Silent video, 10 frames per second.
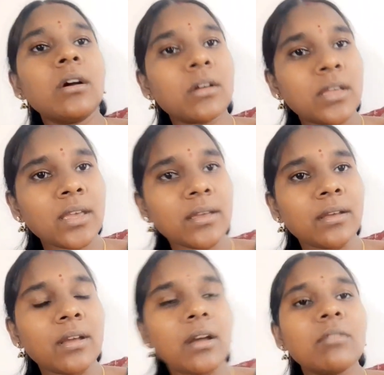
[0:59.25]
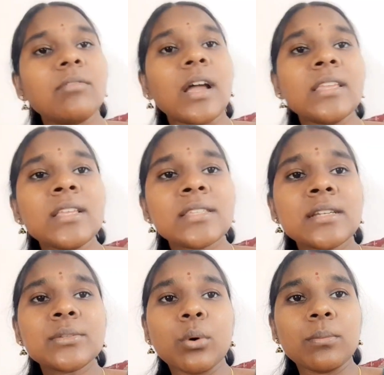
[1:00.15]
Okay, why is
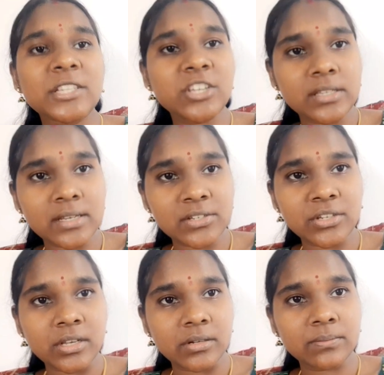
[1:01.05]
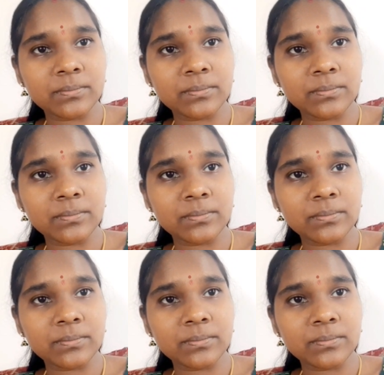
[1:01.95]
so much essential?